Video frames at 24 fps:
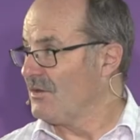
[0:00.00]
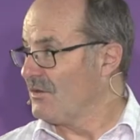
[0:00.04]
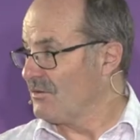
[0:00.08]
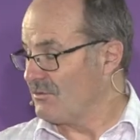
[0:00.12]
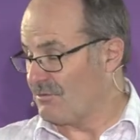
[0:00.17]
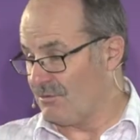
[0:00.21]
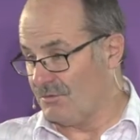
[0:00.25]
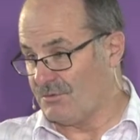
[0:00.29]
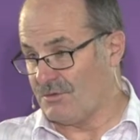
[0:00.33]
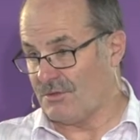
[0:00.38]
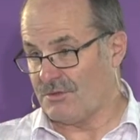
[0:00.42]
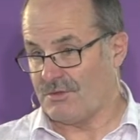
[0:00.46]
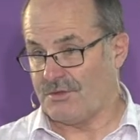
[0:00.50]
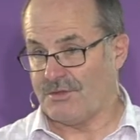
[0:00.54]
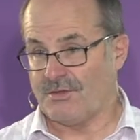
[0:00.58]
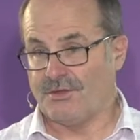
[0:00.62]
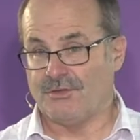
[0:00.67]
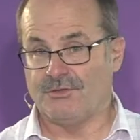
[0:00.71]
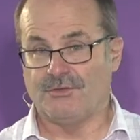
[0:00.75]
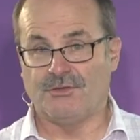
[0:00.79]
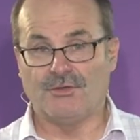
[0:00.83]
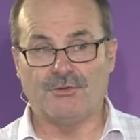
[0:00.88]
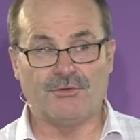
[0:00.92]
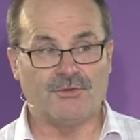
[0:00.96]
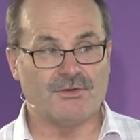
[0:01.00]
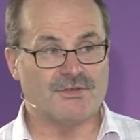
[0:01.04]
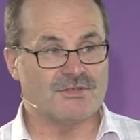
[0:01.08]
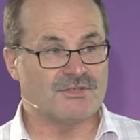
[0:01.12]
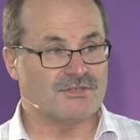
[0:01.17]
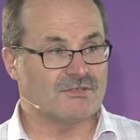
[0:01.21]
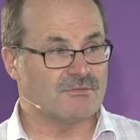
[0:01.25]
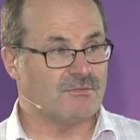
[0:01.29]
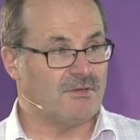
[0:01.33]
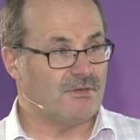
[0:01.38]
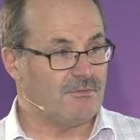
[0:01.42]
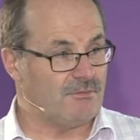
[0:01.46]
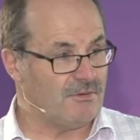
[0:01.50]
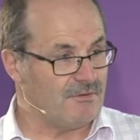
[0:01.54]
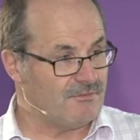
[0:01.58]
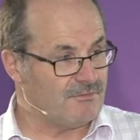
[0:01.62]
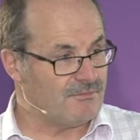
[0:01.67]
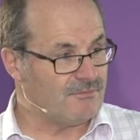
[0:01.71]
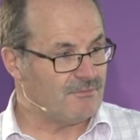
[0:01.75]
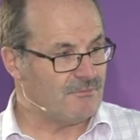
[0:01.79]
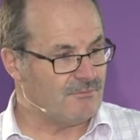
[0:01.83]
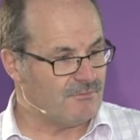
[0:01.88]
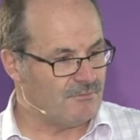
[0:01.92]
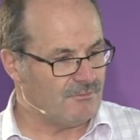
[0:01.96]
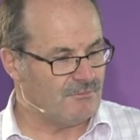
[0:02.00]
through to the Hinuas, where we've